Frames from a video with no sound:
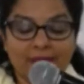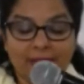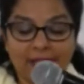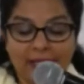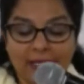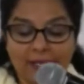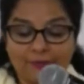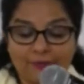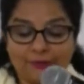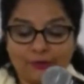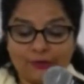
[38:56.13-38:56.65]

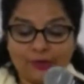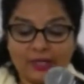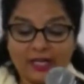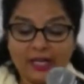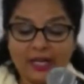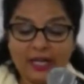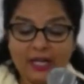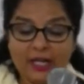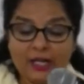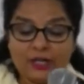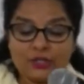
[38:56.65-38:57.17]
life
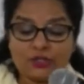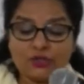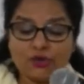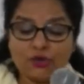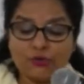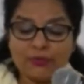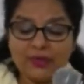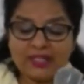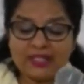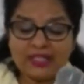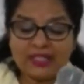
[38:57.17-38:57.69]
okay so
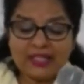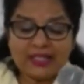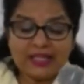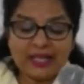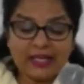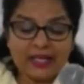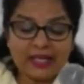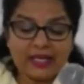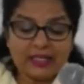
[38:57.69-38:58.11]
we see that